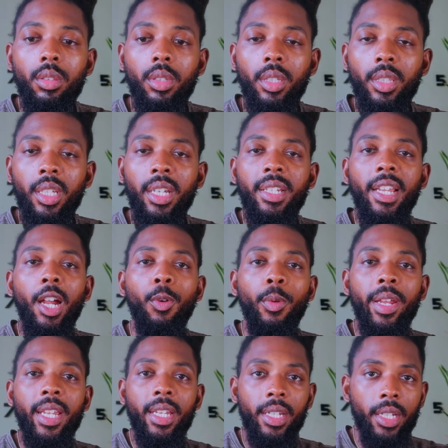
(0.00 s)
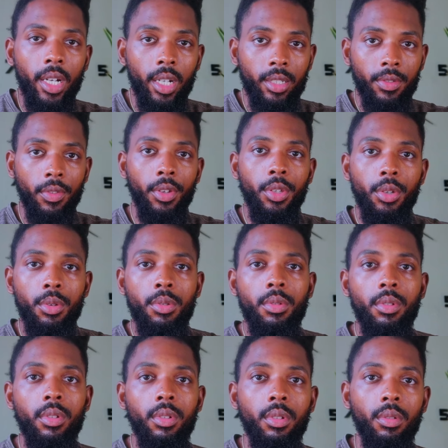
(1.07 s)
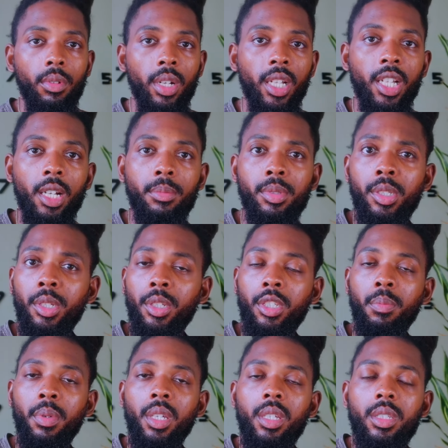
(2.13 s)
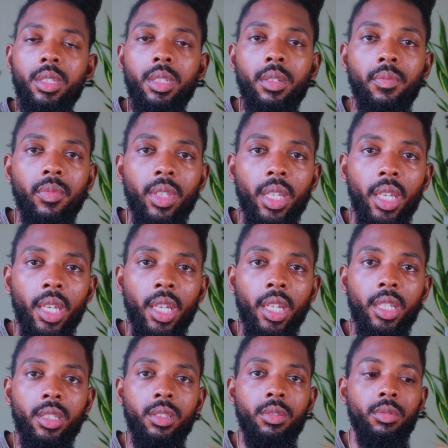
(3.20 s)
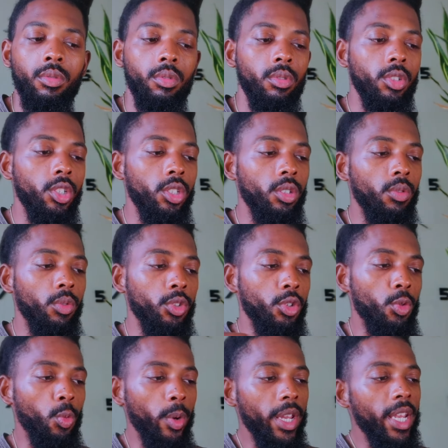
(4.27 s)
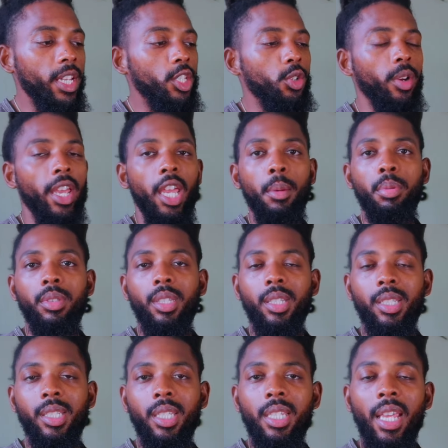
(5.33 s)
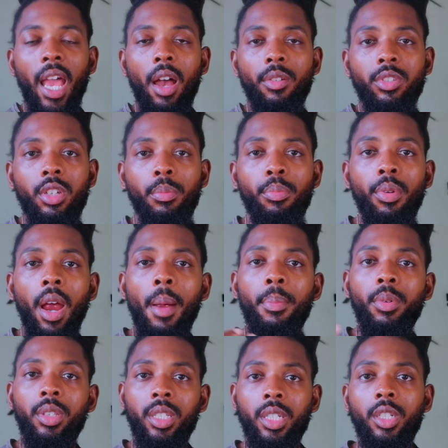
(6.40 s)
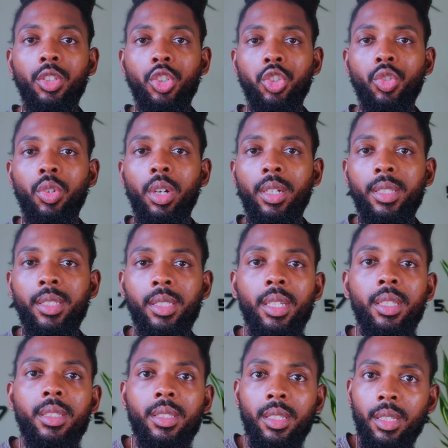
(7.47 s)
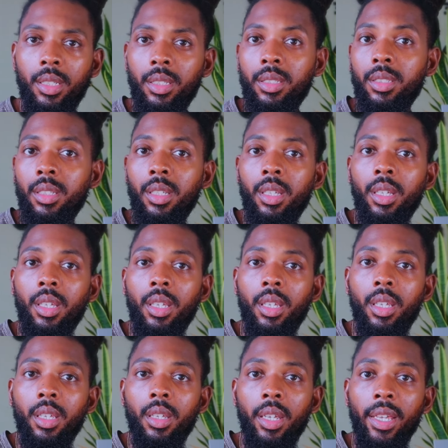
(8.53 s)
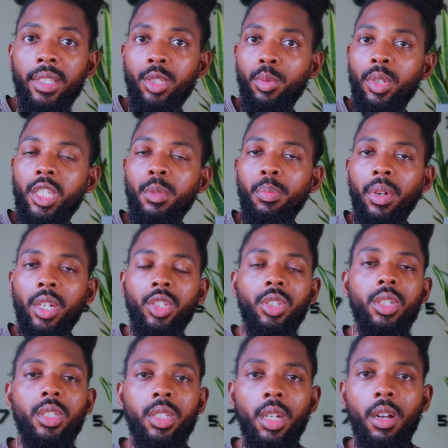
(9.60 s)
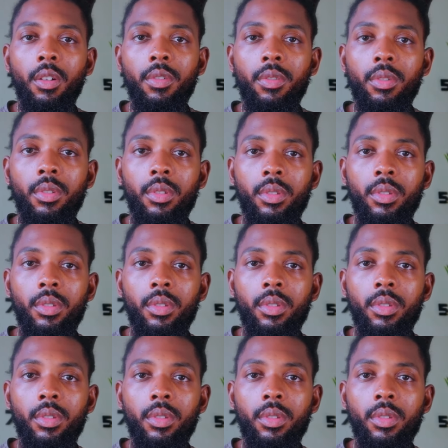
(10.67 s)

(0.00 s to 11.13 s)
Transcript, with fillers: The thing that reading does for you when it comes to your speech is when you read, you're able to see how to properly construct sentences and to express yourself,